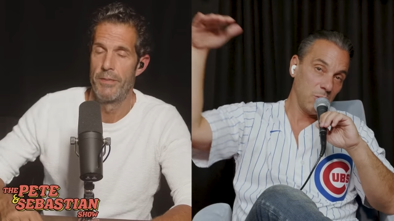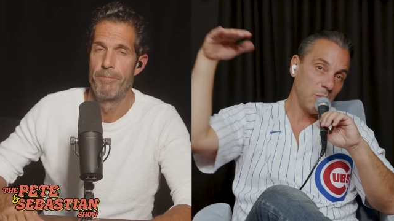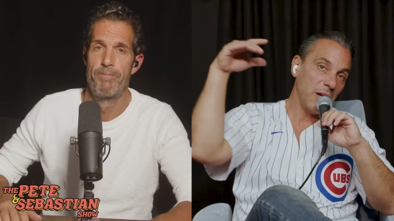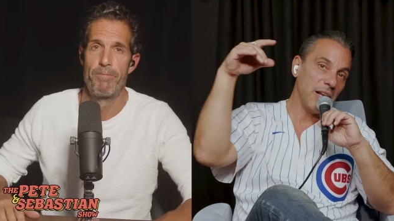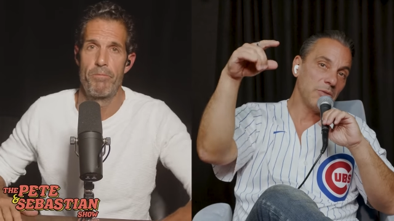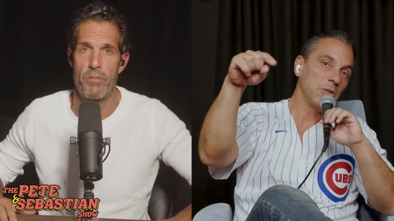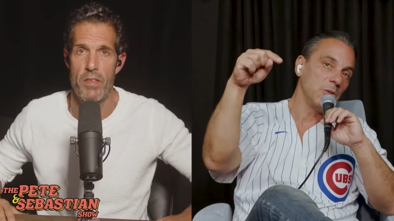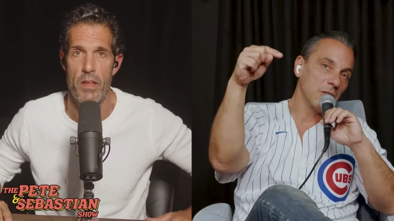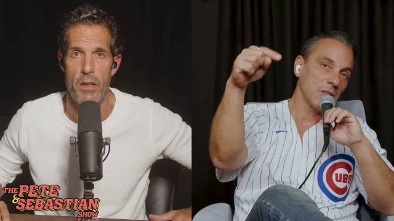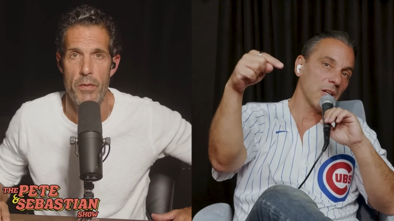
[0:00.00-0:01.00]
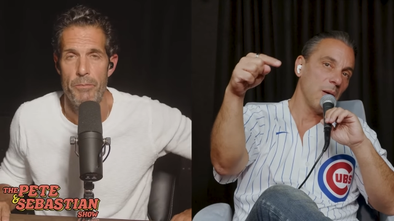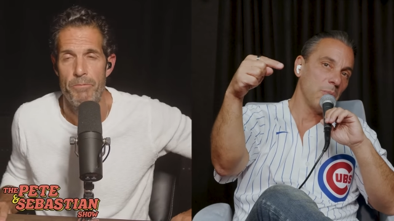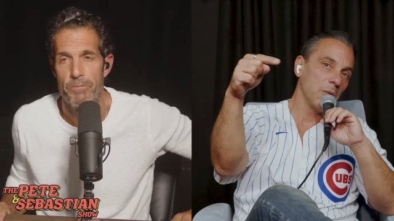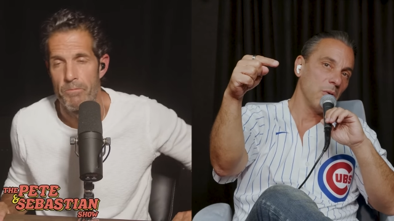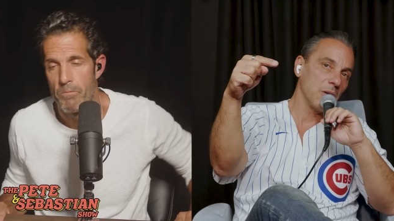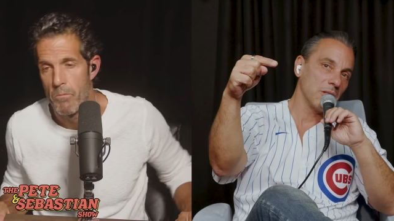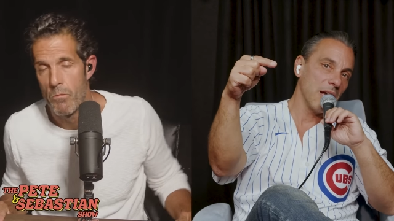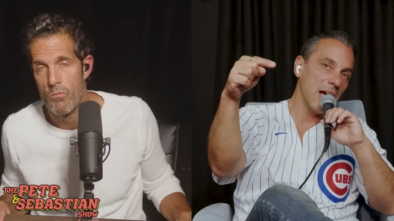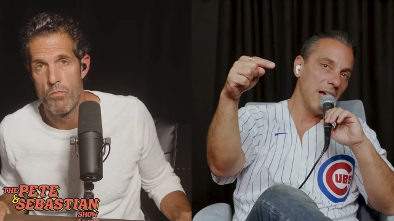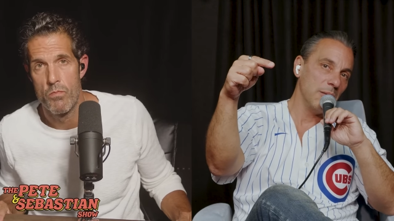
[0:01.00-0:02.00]
Speaker 1: So we might have to do this a couple more
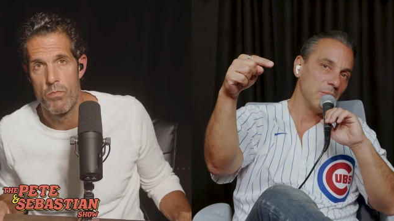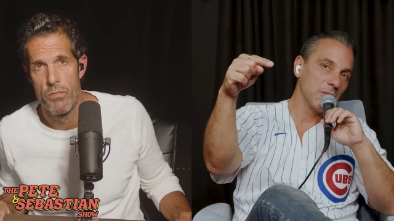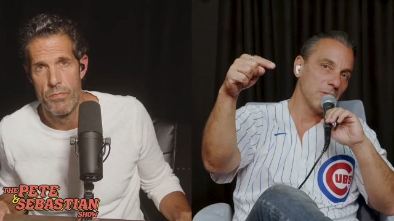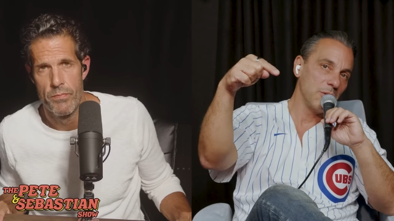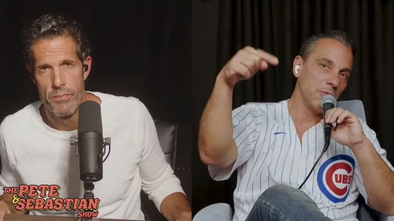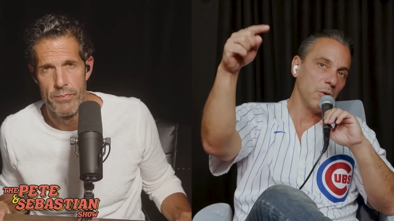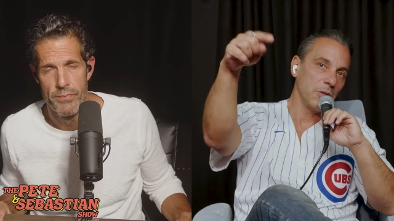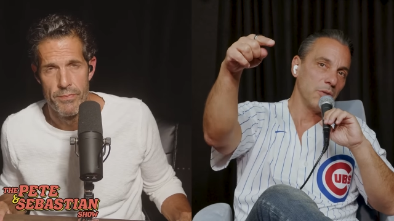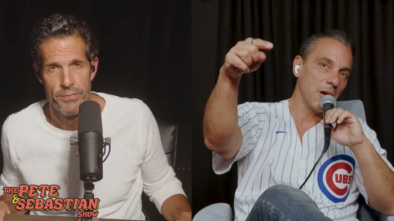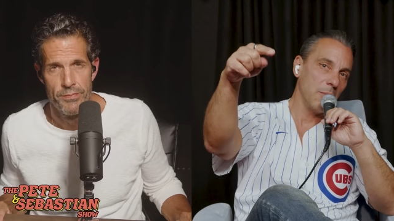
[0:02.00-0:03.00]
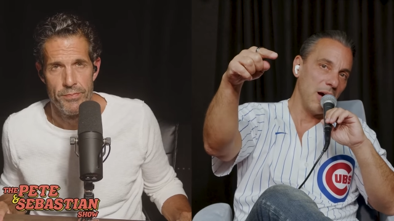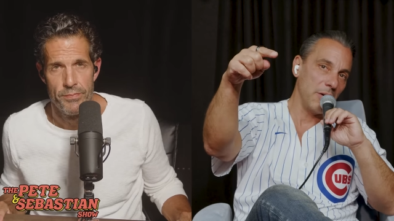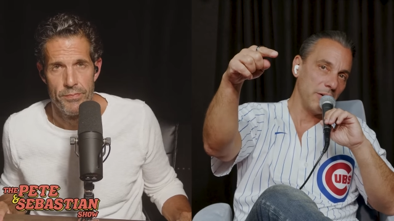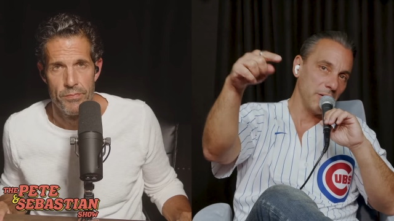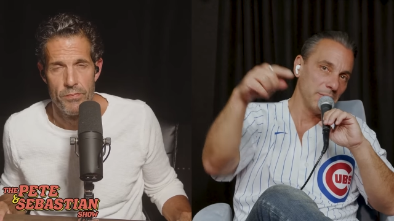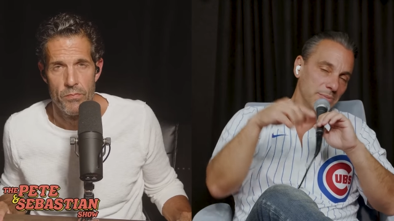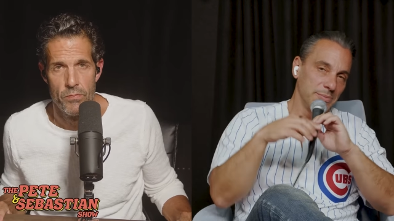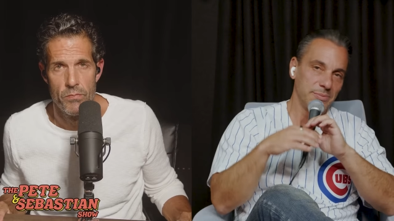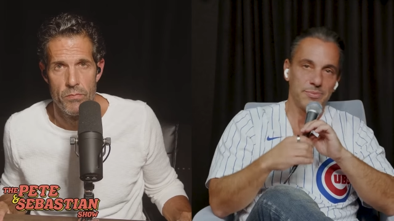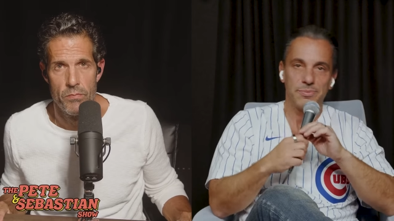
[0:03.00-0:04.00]
times before you come out here.
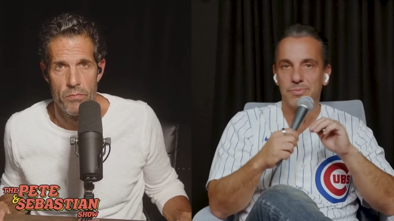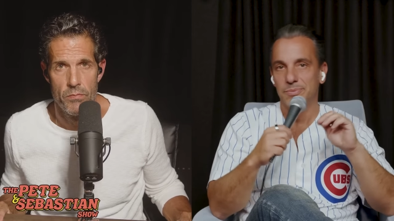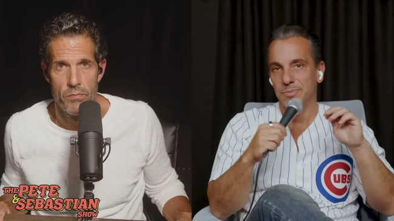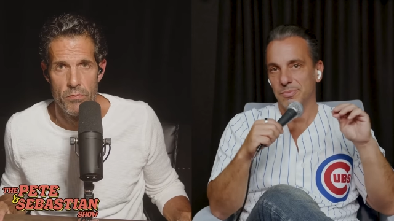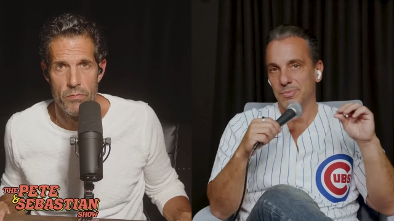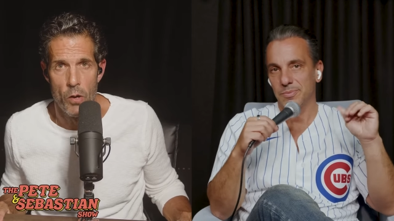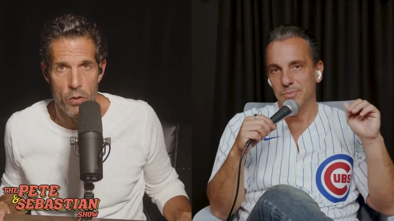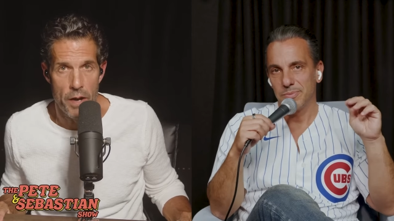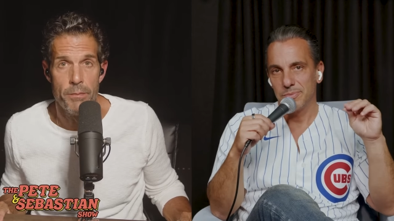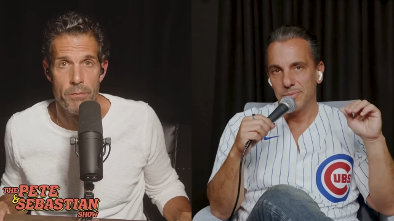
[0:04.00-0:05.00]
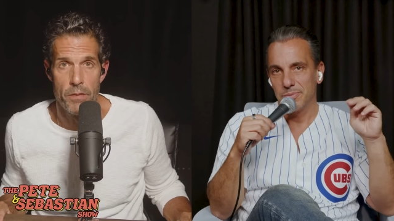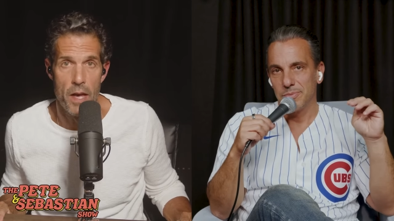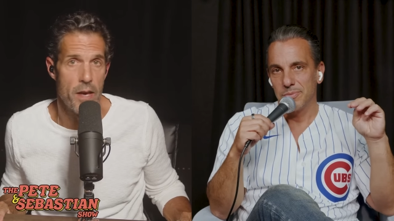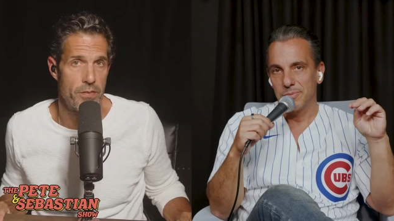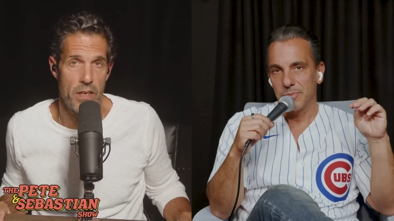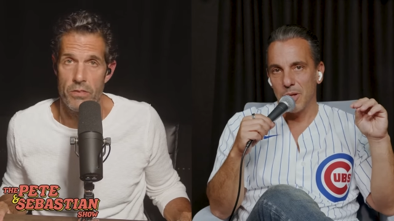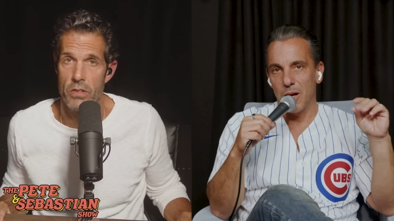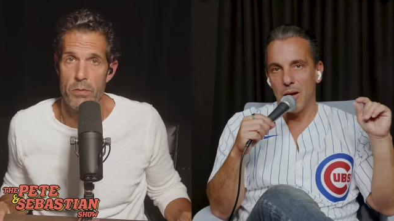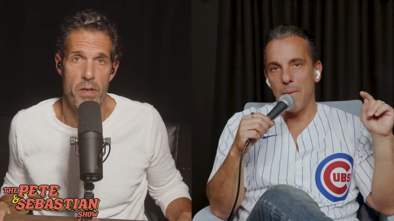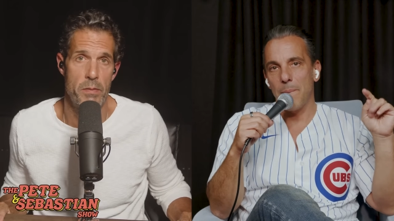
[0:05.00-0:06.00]
Okay. Yeah, sounds
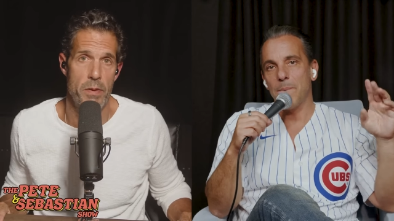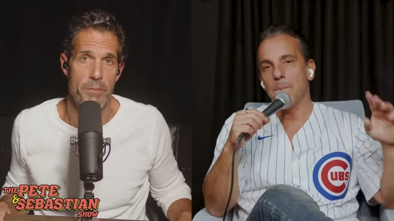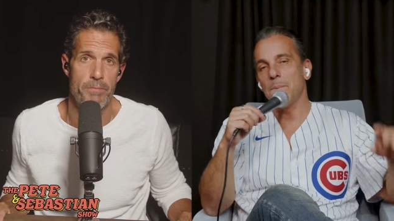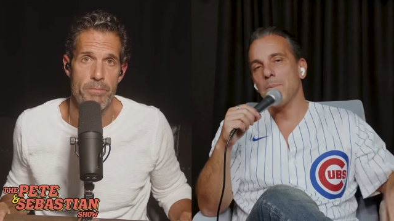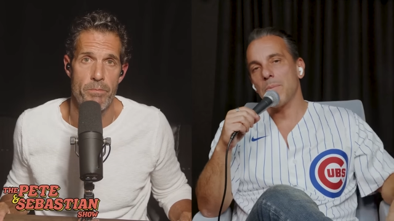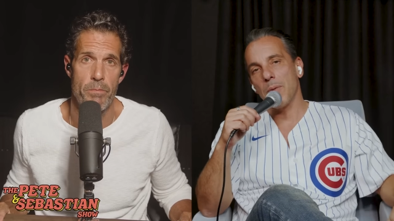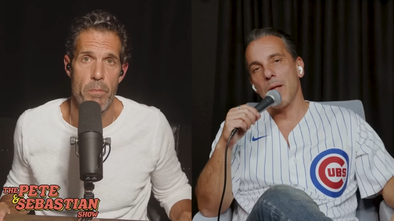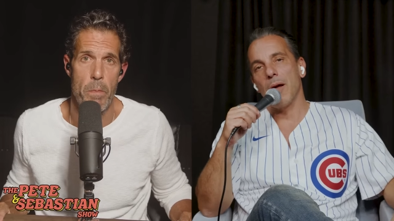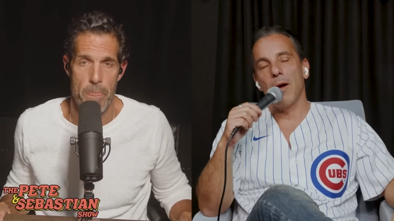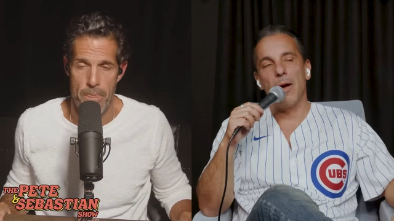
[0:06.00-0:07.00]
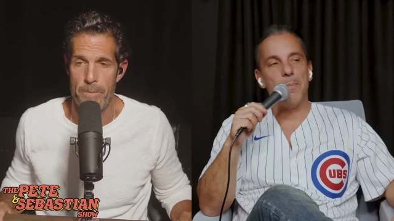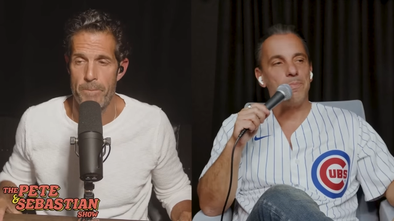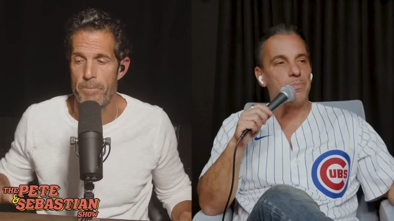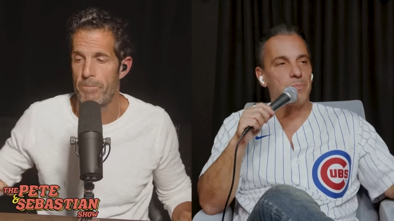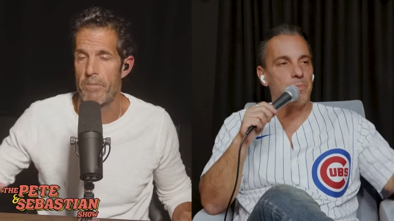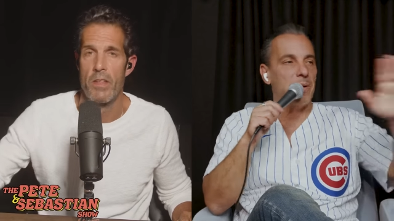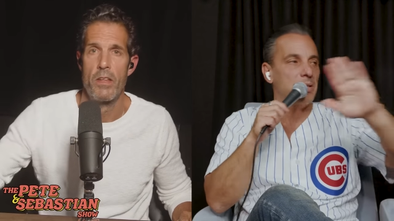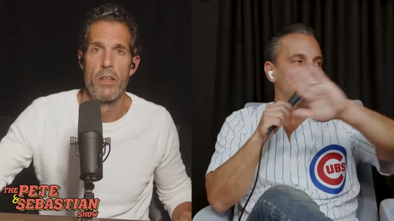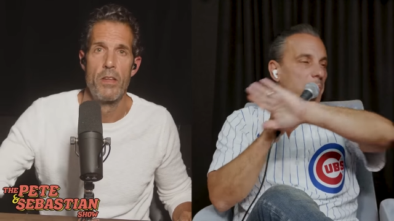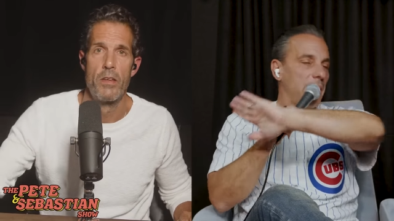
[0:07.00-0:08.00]
good to
Speaker 2: me, man.
Speaker 1: All right. Pete
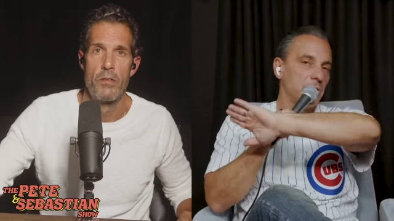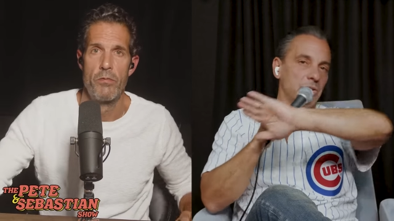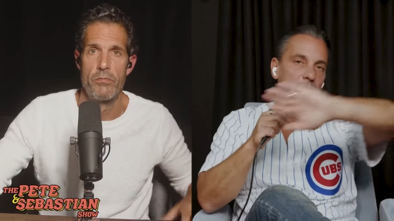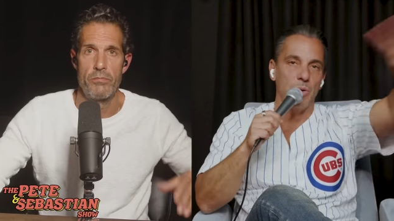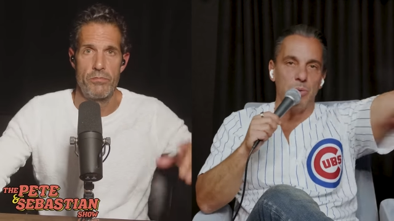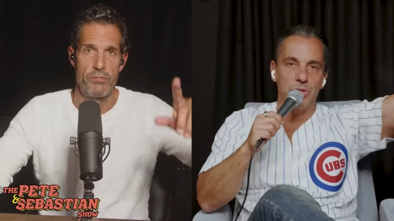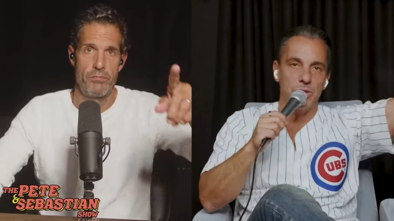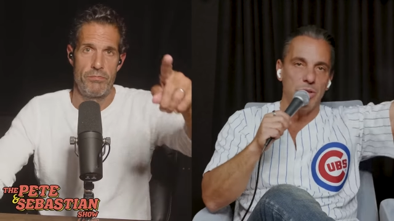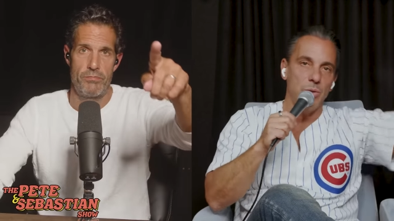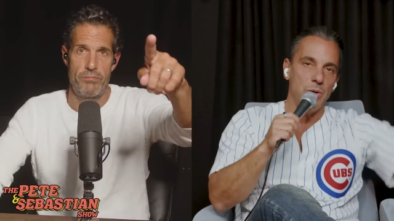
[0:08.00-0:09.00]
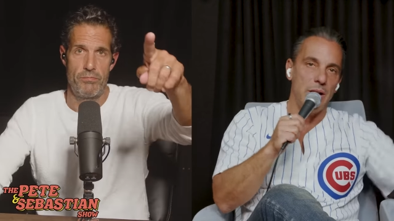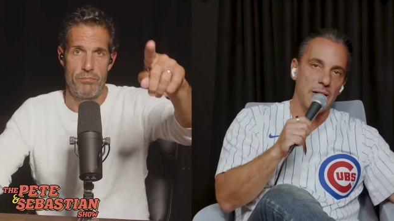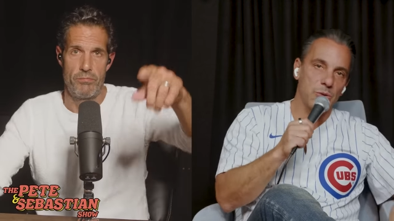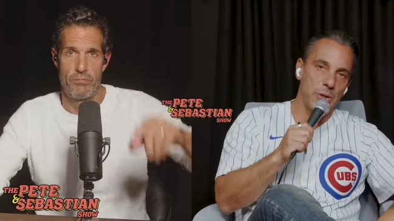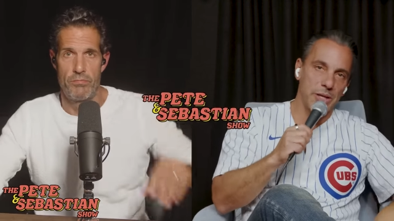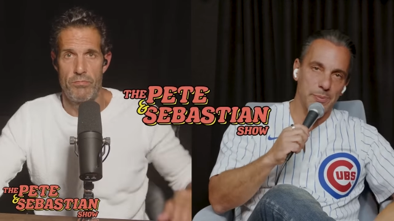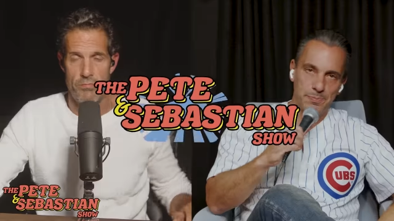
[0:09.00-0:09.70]
and Sebastian Show. We'll see you next week.